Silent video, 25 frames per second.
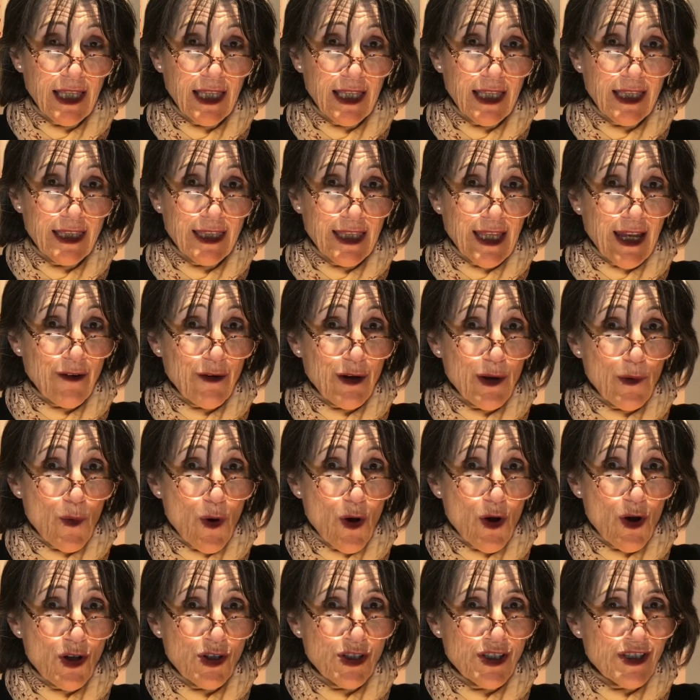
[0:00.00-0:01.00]
There he
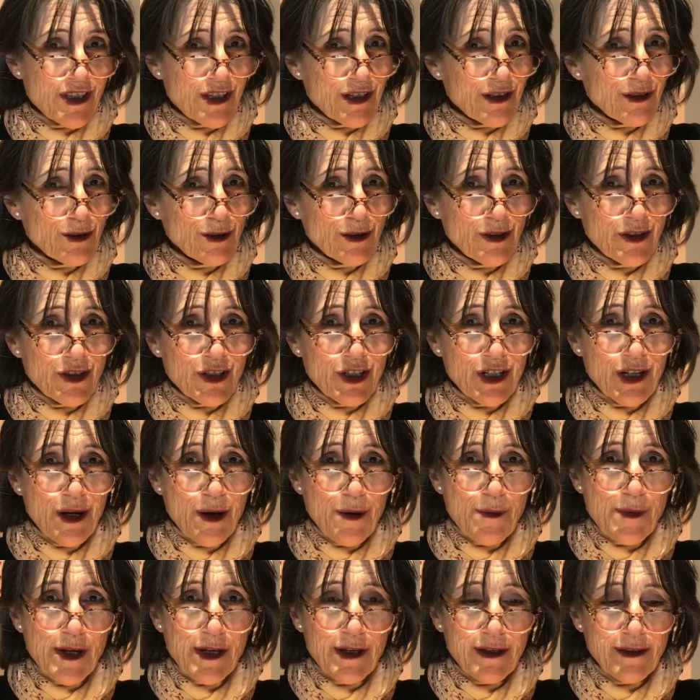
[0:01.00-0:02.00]
was, the old
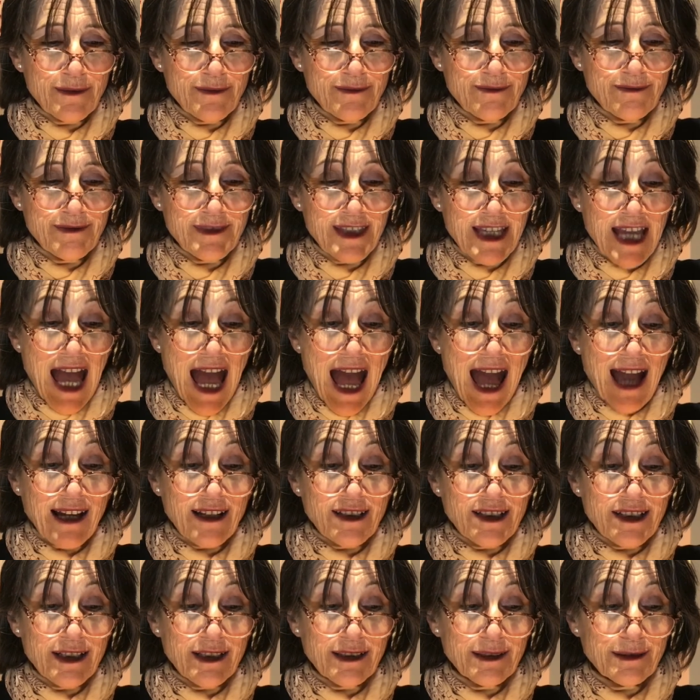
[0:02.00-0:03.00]
charmer, the
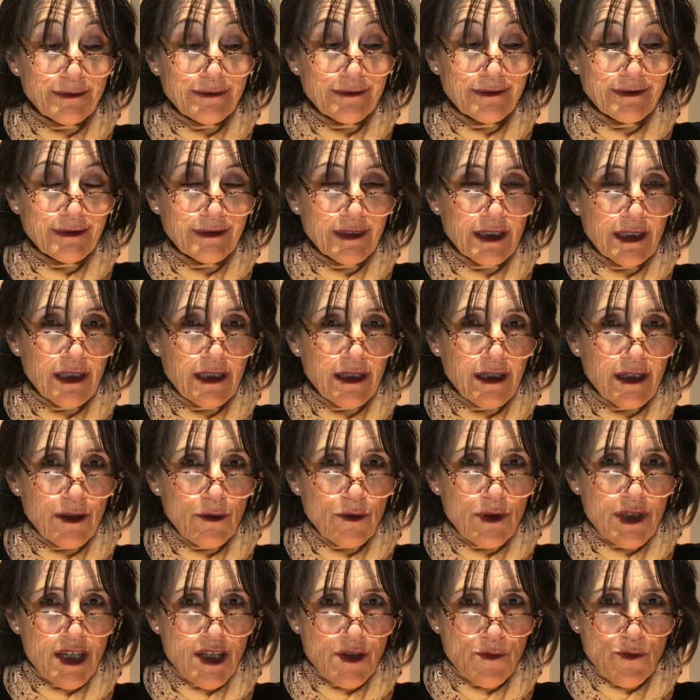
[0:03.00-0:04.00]
actor,
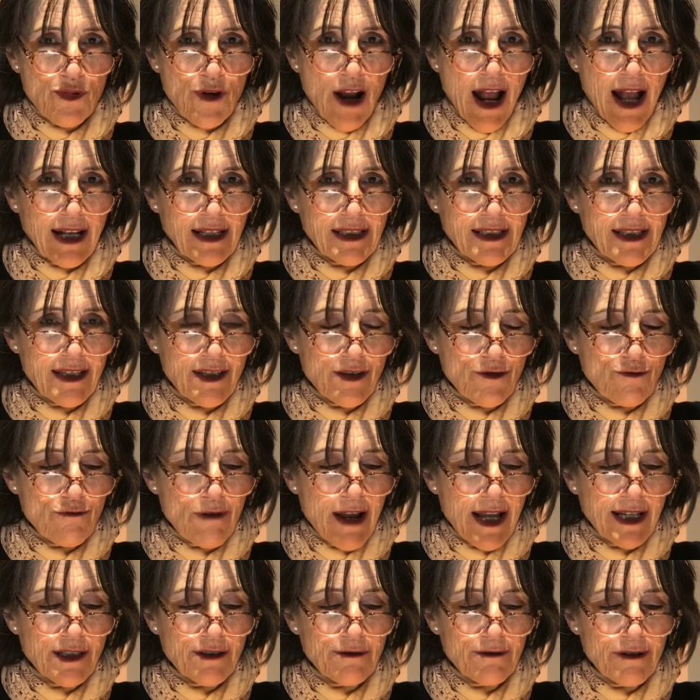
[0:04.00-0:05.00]
with his practiced
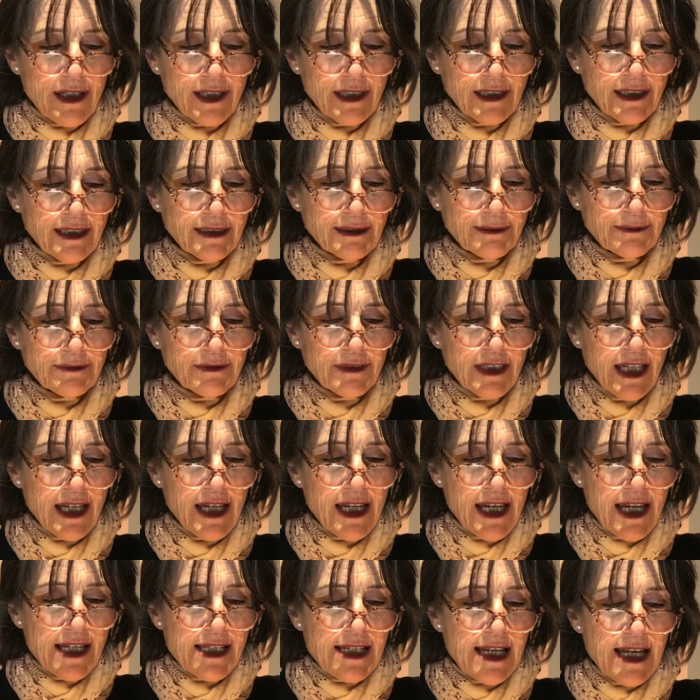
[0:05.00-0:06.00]
rhetoric,
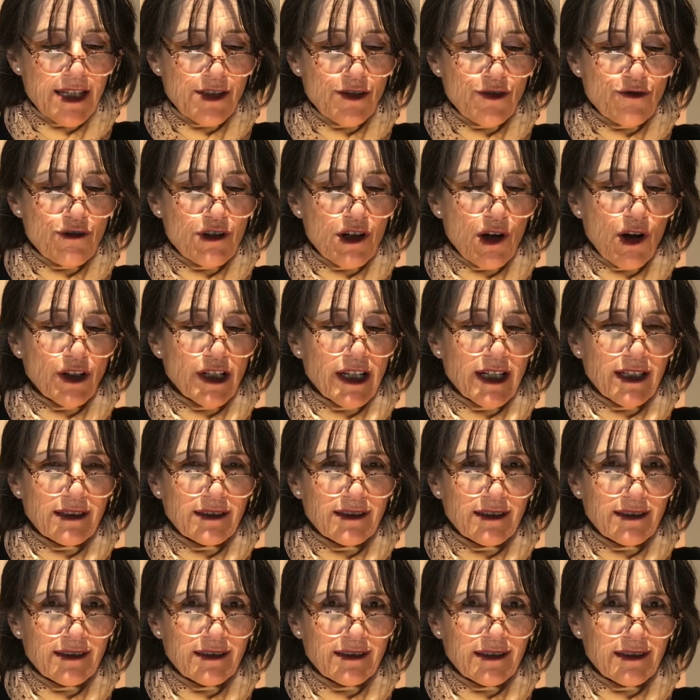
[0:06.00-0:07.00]
his
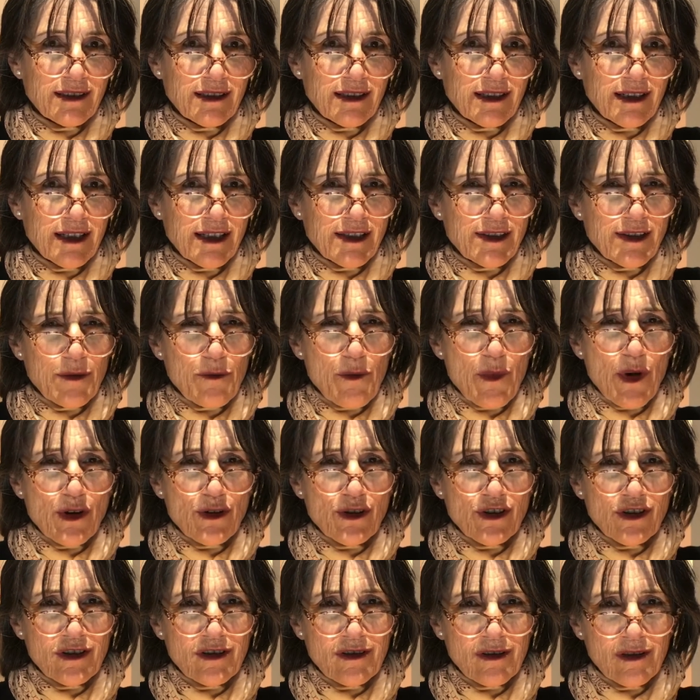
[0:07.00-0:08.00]
histrionics, his
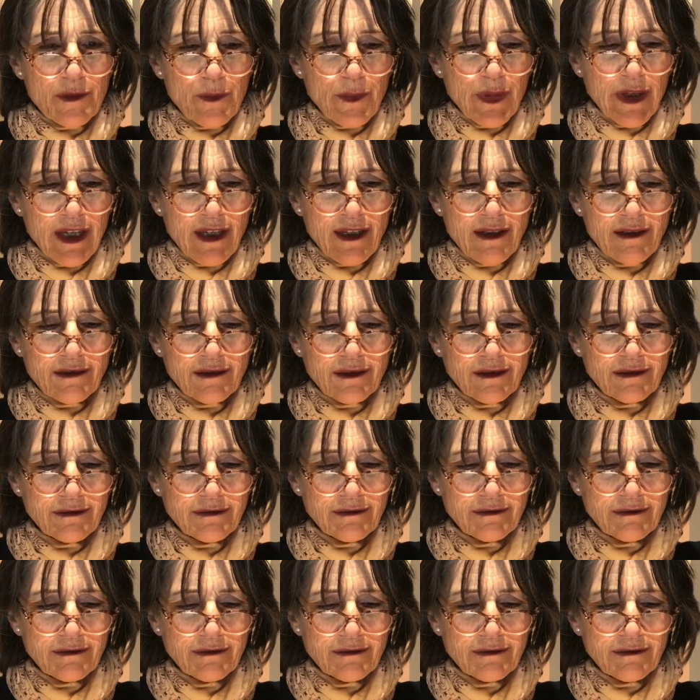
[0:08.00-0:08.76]
emotional appeal.